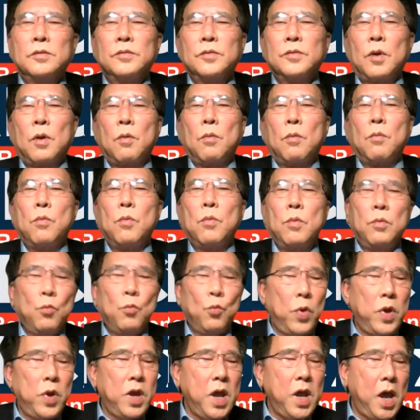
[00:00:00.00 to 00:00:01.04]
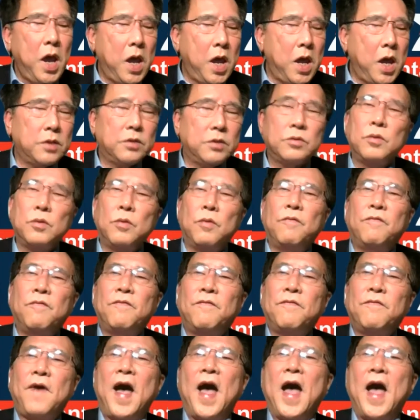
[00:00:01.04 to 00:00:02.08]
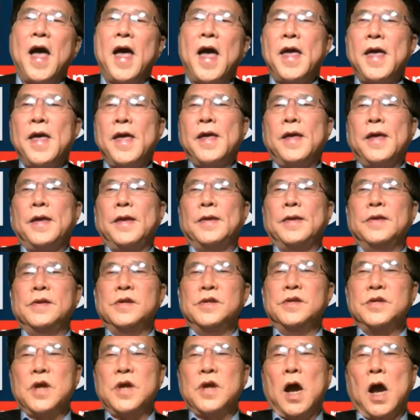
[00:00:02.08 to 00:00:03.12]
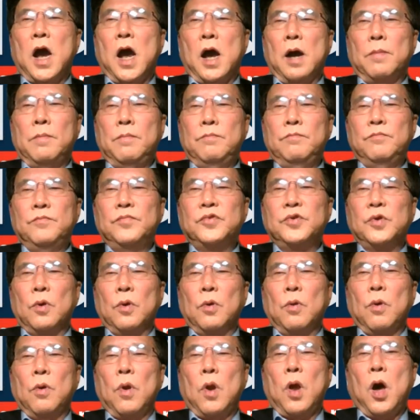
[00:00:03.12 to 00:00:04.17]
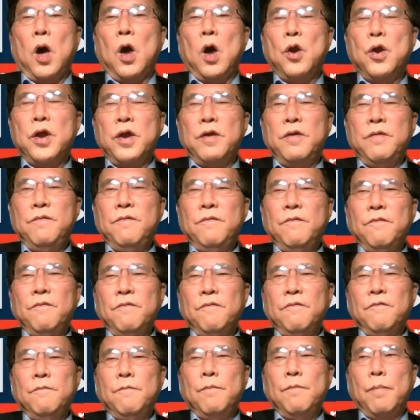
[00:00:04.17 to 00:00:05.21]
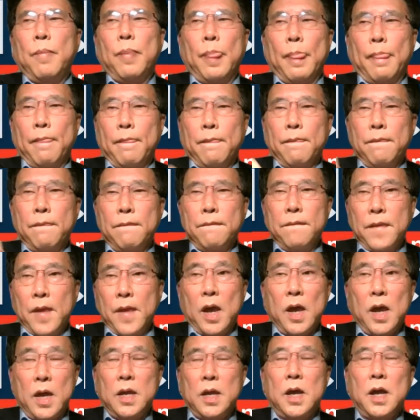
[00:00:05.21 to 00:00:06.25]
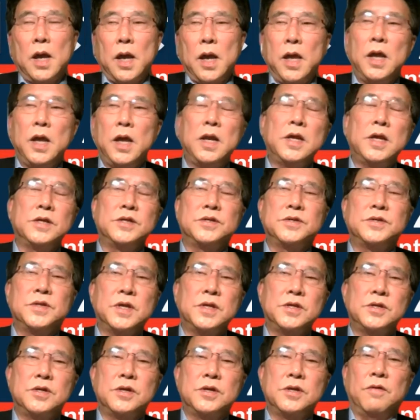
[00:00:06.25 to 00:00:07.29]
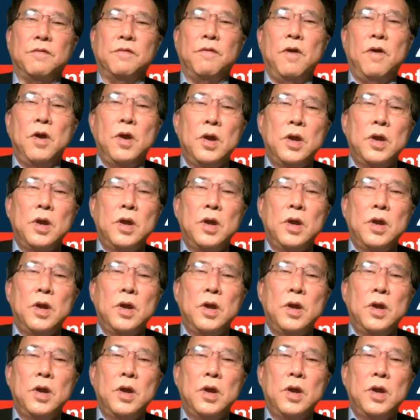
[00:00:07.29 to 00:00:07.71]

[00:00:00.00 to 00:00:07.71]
So we had to find job. So Laurie, the uh, English teacher,